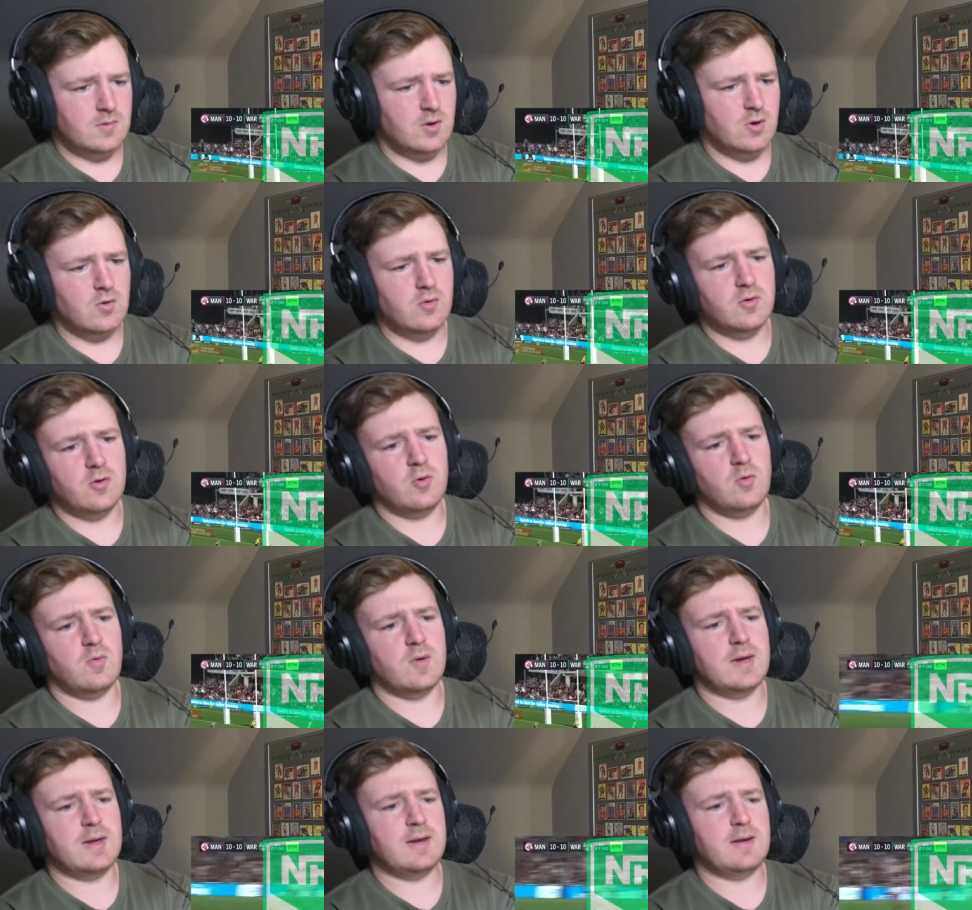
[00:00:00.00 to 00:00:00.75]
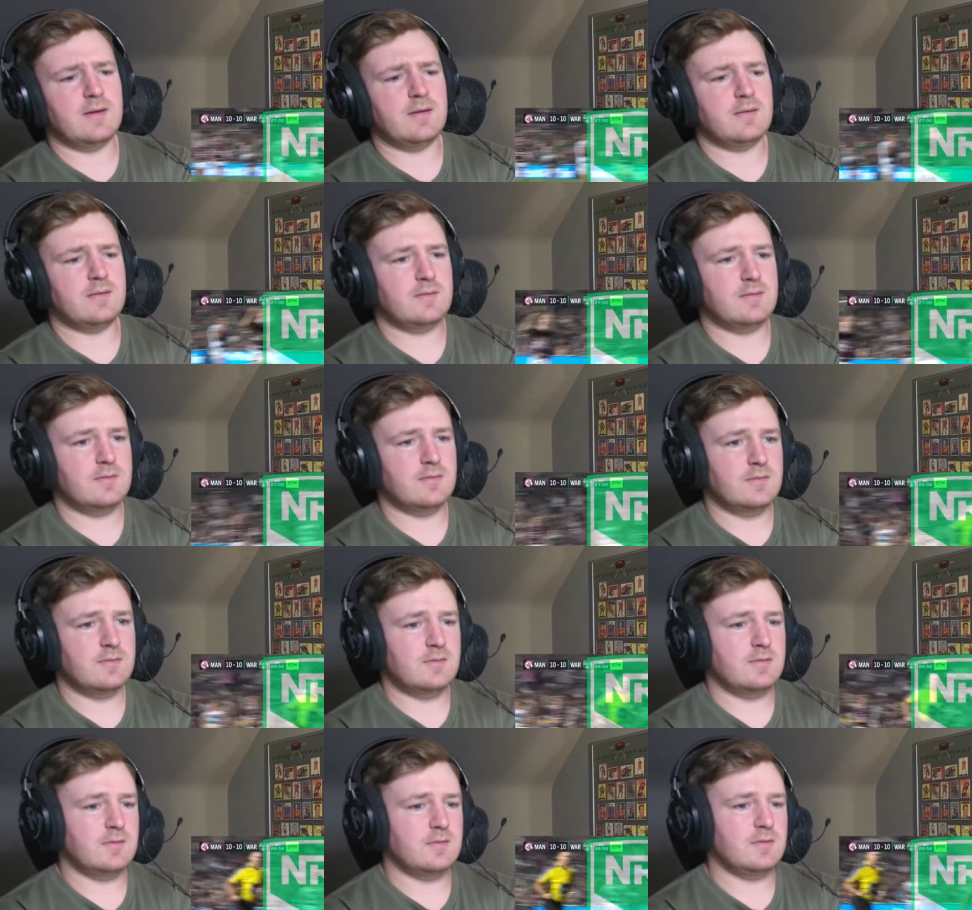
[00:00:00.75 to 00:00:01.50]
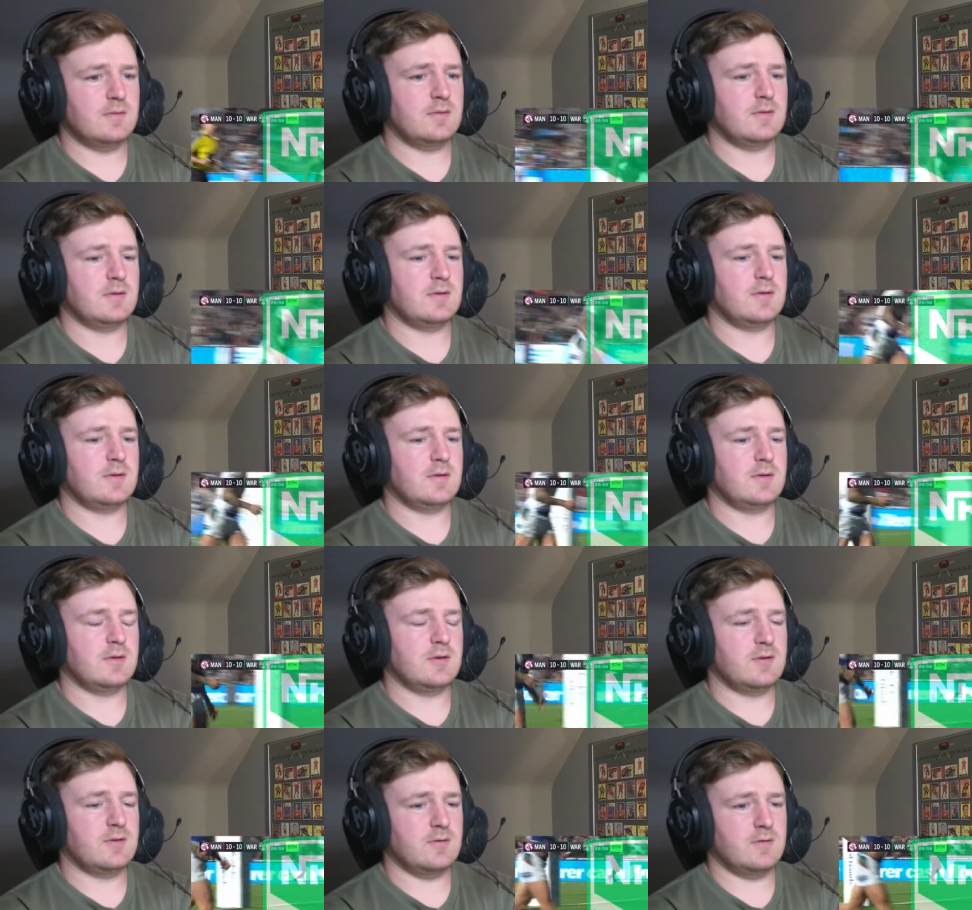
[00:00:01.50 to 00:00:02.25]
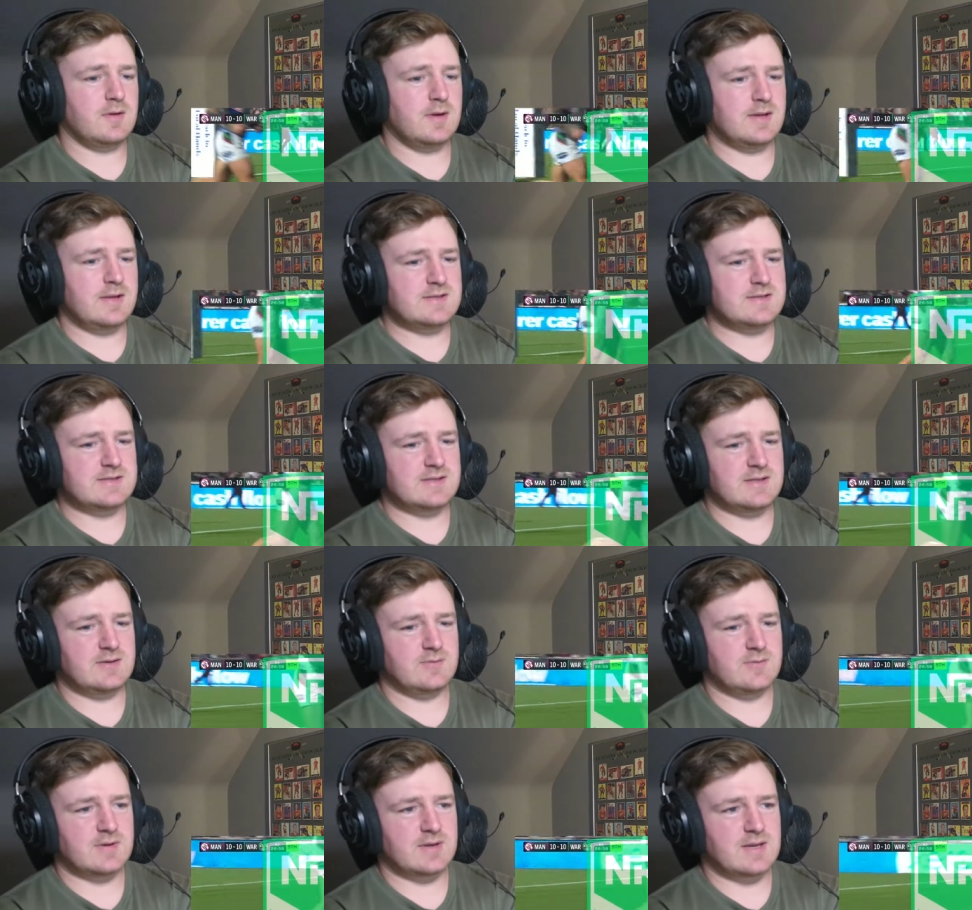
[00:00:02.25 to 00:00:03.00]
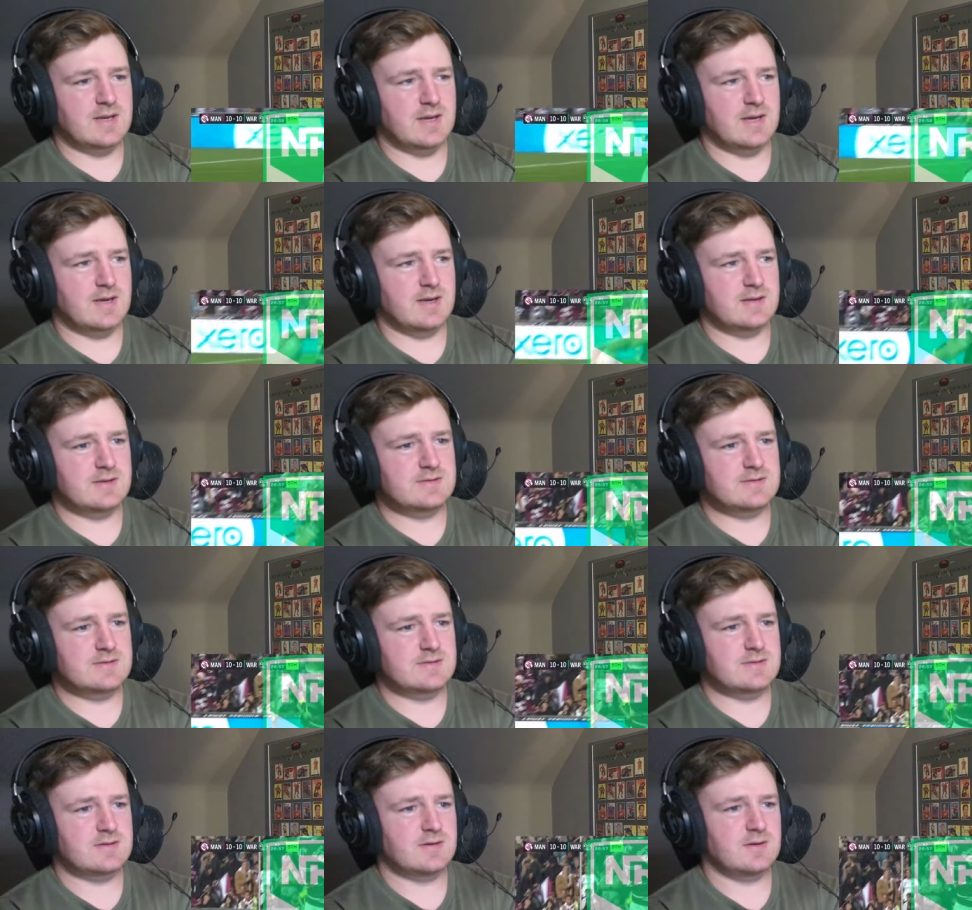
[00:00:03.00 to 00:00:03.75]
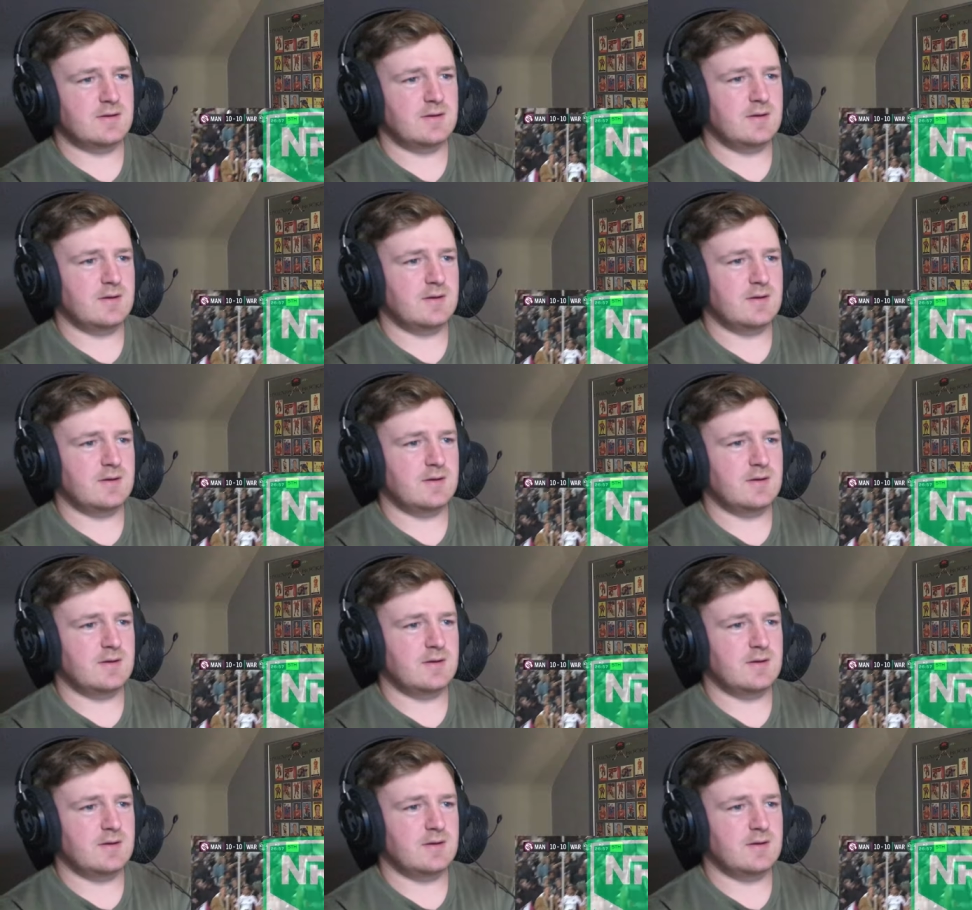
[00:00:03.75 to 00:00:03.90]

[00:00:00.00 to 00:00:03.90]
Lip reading: Oh, no way. Crazy. What a catch.